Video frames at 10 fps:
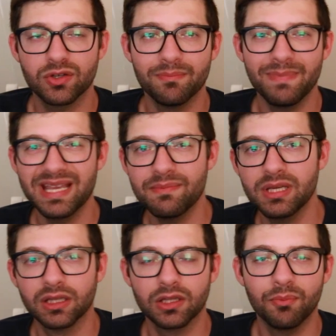or
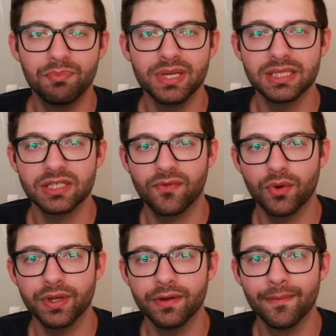maybe a little business
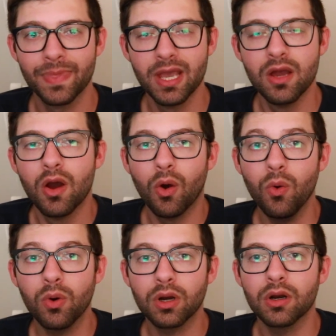for you?
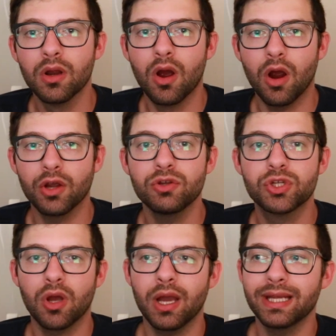Or are you
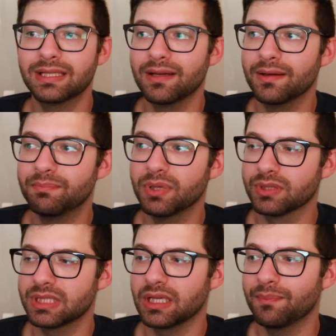trying to
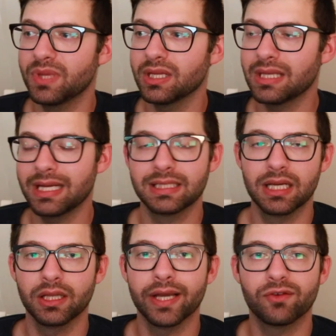build something that is going to like